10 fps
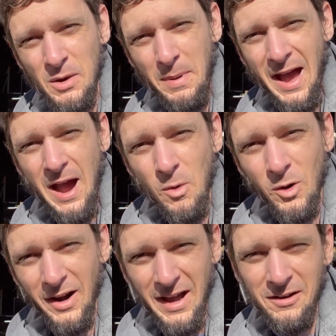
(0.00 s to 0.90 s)

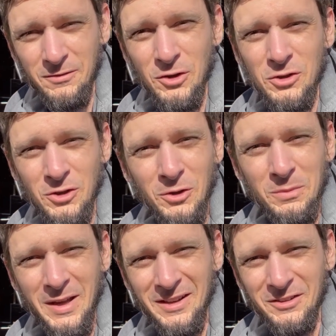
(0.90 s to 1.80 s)
power out of your
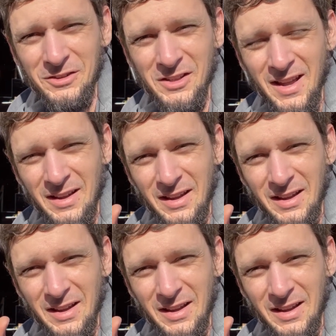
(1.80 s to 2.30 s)
solar panels.